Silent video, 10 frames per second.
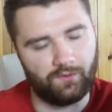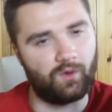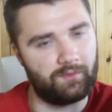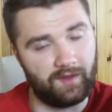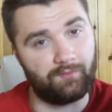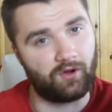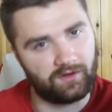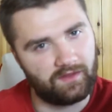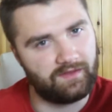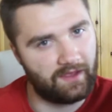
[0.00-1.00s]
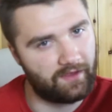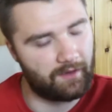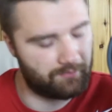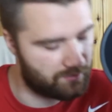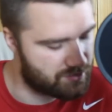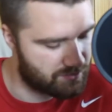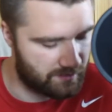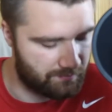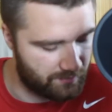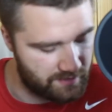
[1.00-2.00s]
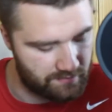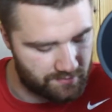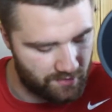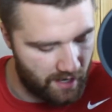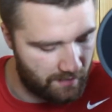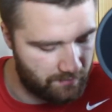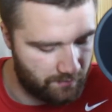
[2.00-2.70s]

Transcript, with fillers: if you want to be a part of the daily upload streak, please subscribe.